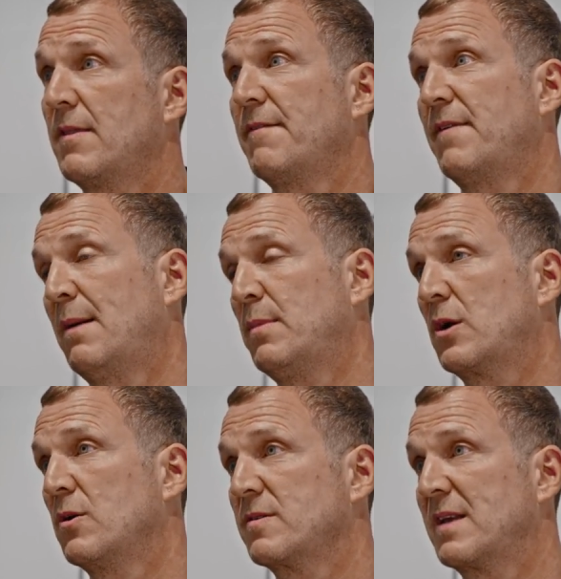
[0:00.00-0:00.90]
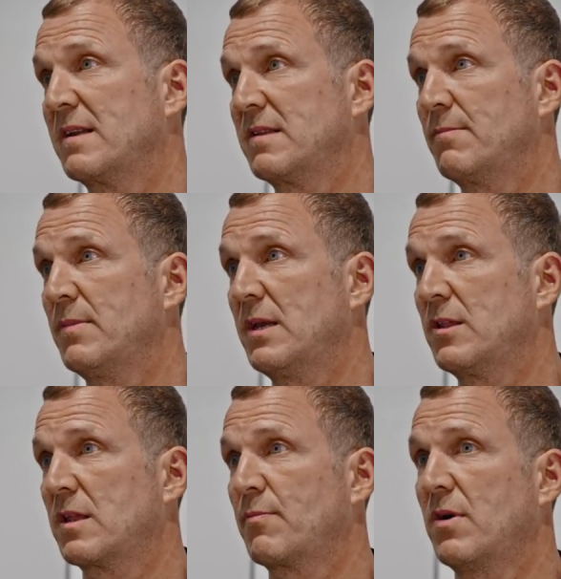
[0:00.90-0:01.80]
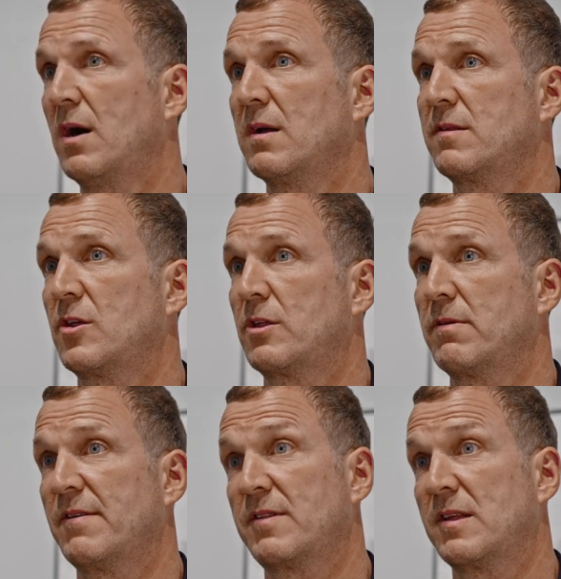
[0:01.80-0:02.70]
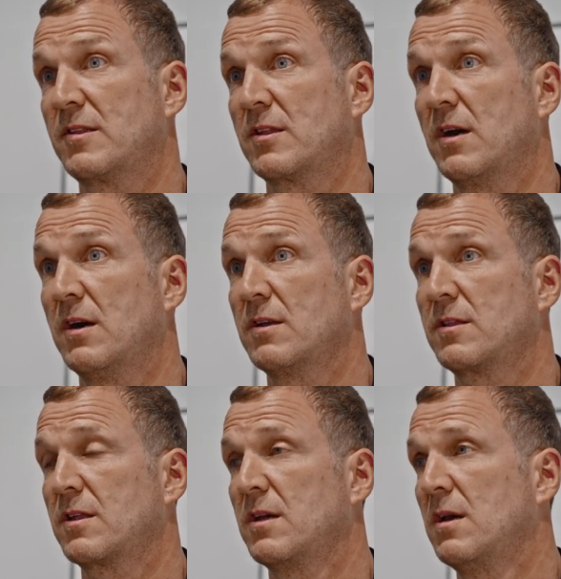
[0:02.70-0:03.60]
the family contacted me just prior to Sharif's discharge